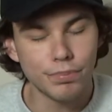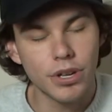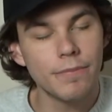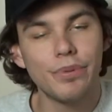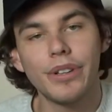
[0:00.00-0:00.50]

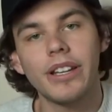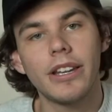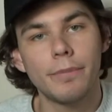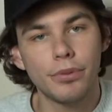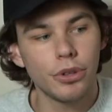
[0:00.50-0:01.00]

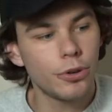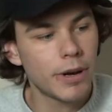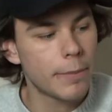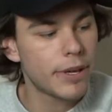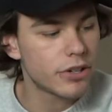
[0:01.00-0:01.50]
completely blew
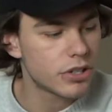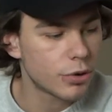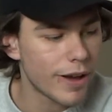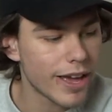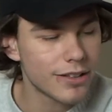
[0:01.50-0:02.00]
my piercer
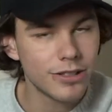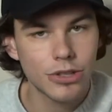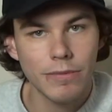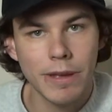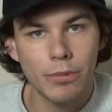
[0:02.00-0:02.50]
away, because
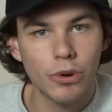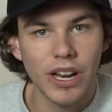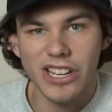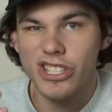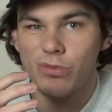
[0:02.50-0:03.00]
usually people are
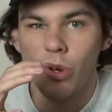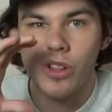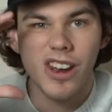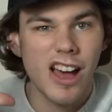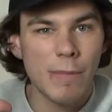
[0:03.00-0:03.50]
like
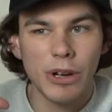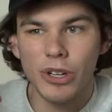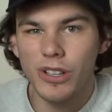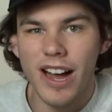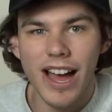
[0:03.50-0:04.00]
swollen up and
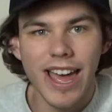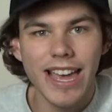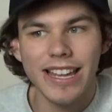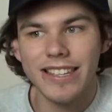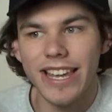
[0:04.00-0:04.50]

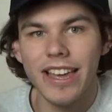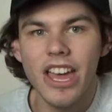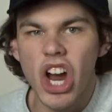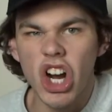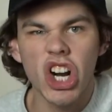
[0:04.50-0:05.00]
crying and it's like
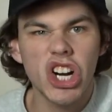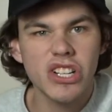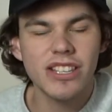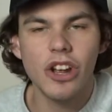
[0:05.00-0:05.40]
hurts,